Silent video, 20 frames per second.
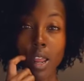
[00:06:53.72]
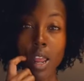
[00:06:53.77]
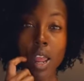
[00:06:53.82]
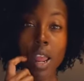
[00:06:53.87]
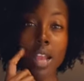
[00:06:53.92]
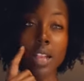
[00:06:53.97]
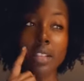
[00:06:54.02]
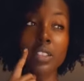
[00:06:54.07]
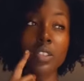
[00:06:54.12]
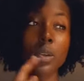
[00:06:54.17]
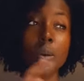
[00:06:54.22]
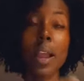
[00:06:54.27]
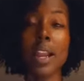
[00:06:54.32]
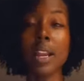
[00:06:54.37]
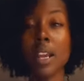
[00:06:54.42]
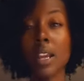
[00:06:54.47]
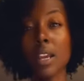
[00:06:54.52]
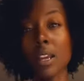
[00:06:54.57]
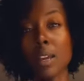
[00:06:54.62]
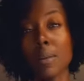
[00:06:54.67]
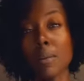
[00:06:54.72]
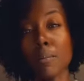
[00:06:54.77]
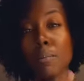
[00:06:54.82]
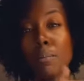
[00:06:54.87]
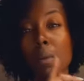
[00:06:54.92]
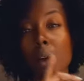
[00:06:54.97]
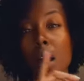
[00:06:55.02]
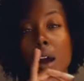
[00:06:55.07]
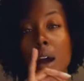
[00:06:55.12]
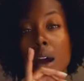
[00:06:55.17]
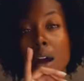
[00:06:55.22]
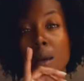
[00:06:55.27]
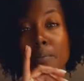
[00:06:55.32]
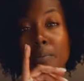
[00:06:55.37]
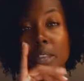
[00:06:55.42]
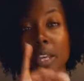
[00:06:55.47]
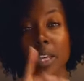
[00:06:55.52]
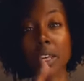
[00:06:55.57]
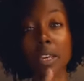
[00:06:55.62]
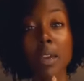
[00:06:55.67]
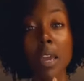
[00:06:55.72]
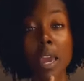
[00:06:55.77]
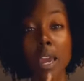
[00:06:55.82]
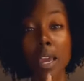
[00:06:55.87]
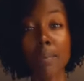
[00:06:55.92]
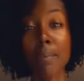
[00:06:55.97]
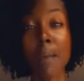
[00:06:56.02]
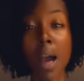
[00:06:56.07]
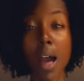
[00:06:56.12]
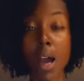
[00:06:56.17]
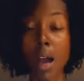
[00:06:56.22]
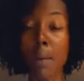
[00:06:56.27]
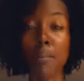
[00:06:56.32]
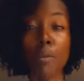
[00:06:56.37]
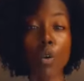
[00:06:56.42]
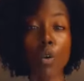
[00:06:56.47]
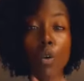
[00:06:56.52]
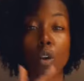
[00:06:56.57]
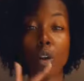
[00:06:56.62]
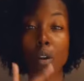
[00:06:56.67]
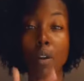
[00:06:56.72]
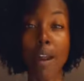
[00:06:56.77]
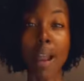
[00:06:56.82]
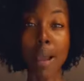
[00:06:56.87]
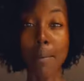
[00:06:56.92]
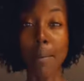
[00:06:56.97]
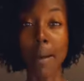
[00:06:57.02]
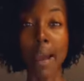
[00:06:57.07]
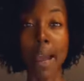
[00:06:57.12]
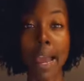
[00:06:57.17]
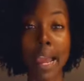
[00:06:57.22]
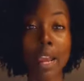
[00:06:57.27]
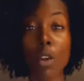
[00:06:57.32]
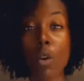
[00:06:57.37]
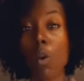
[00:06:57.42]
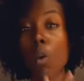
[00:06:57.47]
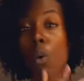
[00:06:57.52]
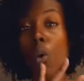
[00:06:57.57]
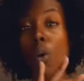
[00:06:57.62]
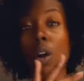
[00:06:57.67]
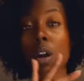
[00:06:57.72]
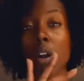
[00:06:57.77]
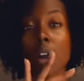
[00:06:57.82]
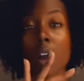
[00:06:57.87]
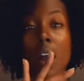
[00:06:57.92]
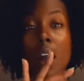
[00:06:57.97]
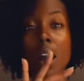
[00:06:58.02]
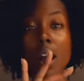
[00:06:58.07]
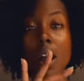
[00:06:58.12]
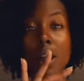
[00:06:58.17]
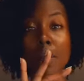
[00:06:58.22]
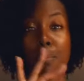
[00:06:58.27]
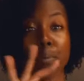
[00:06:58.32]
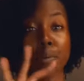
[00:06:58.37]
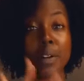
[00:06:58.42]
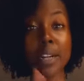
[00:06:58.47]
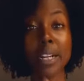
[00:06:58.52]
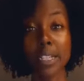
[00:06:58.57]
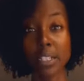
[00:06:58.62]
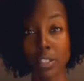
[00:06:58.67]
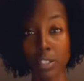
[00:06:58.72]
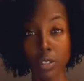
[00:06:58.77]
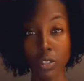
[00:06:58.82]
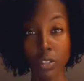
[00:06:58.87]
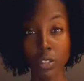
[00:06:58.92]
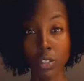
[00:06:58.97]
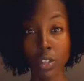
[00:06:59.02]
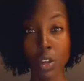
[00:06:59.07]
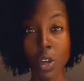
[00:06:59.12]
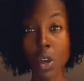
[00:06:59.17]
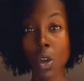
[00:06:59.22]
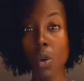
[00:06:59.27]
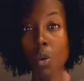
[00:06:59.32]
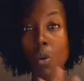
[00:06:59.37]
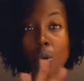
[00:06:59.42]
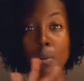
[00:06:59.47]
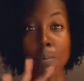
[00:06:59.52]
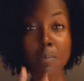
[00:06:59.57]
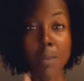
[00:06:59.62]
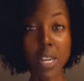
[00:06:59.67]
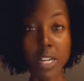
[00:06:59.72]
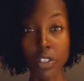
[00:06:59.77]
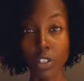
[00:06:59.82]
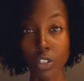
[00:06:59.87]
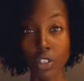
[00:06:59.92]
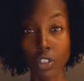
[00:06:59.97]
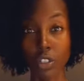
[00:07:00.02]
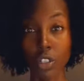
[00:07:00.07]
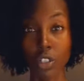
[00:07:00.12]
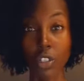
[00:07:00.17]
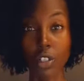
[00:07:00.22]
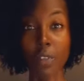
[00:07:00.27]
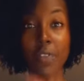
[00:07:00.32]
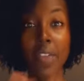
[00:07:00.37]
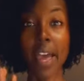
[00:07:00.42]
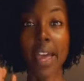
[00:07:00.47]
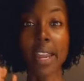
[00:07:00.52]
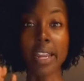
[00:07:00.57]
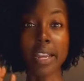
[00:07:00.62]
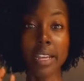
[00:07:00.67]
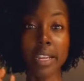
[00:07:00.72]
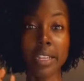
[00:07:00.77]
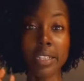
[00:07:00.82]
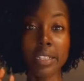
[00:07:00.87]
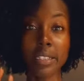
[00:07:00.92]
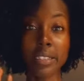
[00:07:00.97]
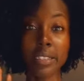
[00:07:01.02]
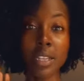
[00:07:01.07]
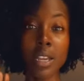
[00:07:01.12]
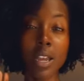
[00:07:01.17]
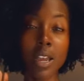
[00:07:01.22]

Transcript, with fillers: And so, any um, imam or rabbi or uh, priest or minister that is